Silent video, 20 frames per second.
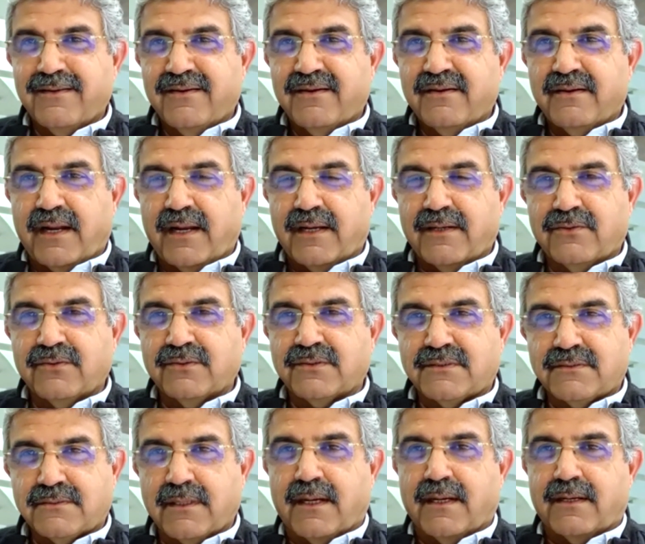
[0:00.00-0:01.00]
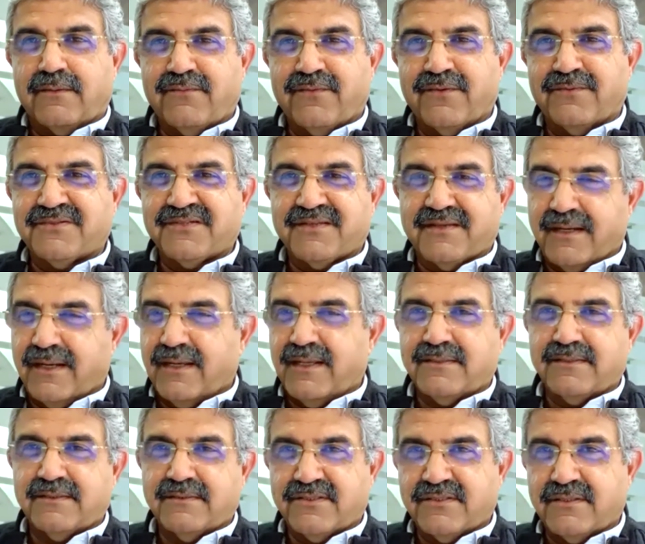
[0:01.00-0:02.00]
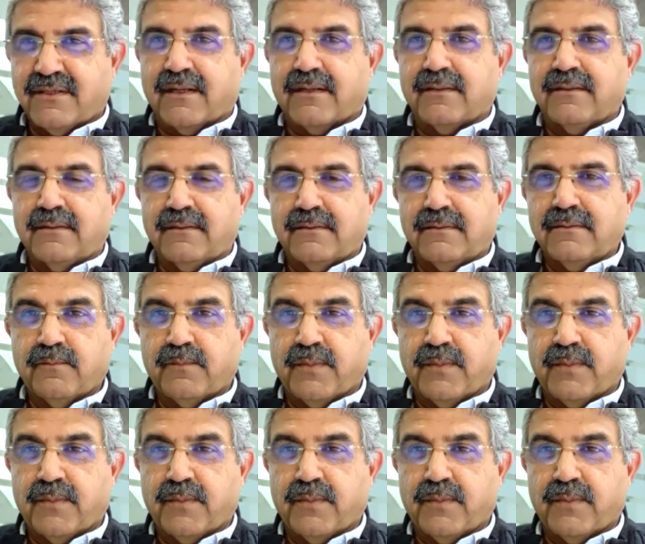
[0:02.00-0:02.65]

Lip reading: I had to start from scratch and struggle.